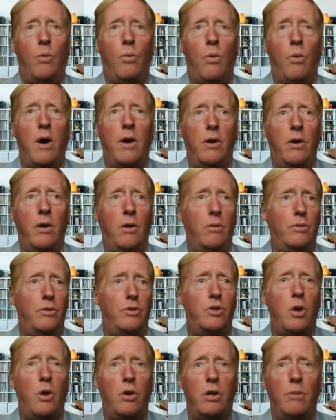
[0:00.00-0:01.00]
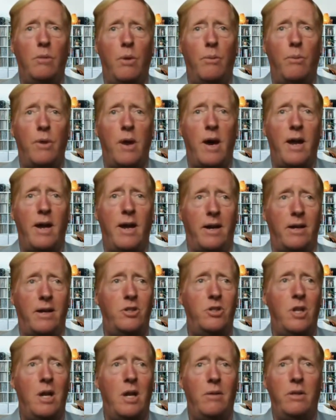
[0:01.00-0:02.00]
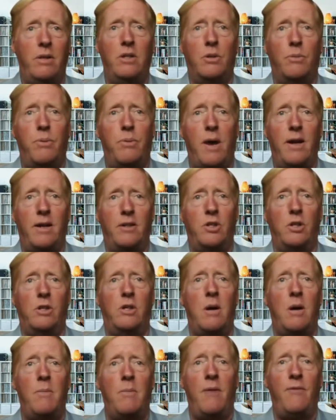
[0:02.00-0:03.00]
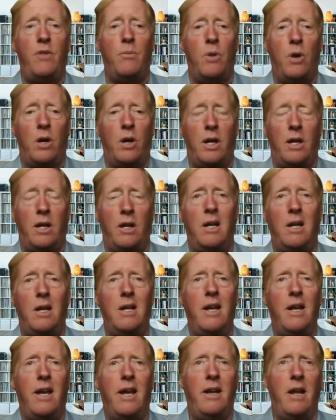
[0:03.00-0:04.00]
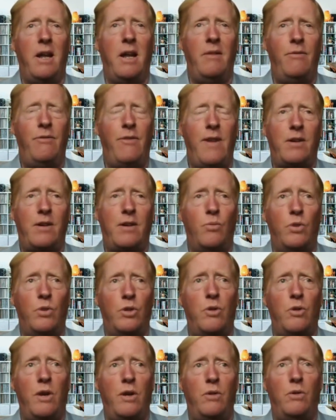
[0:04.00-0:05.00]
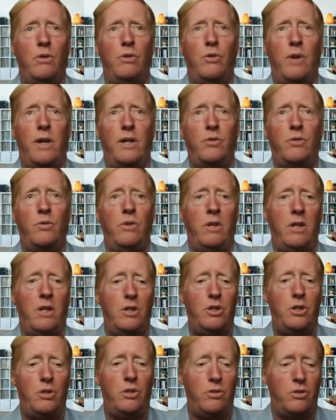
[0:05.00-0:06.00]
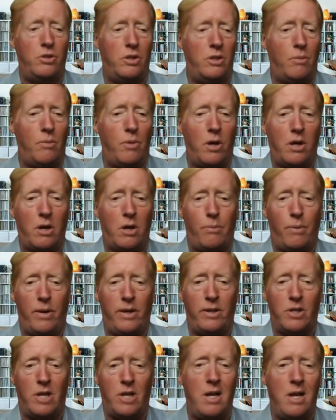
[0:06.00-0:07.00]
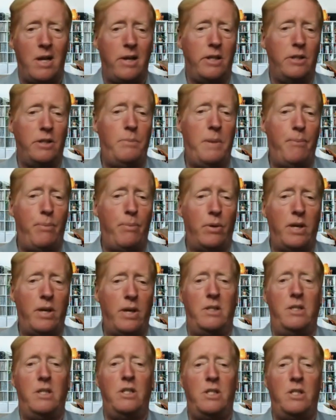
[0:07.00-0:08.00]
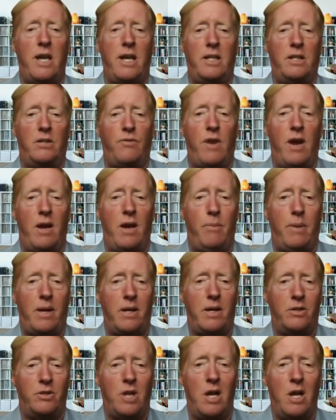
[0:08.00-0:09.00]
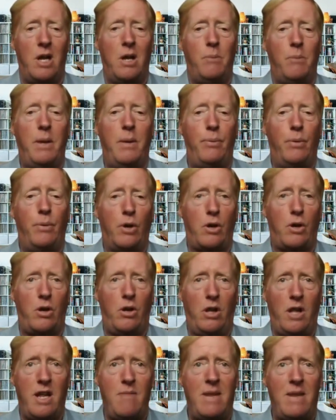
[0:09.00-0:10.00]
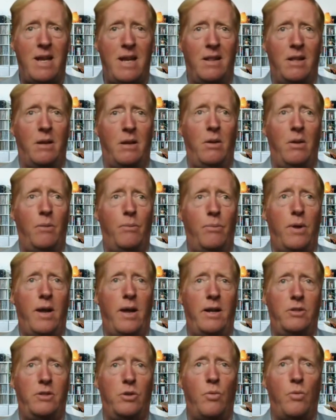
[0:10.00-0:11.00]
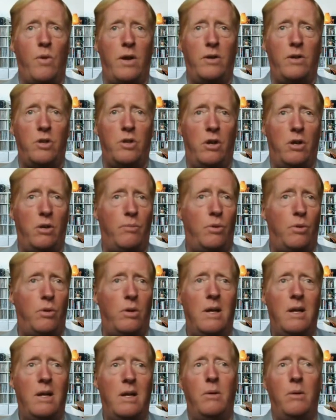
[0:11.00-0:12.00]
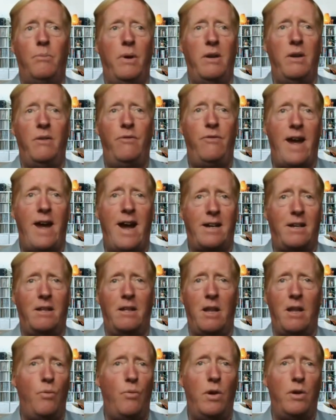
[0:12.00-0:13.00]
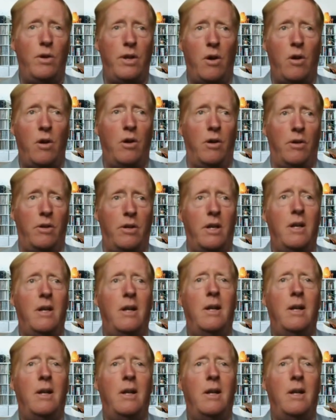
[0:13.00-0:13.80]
water soluble products. These are products that come off the market. And in fact, we're trying to address one of the issues in the marketplace is people get dissatisfied because people are claiming that products are water soluble, but in fact, they really aren't.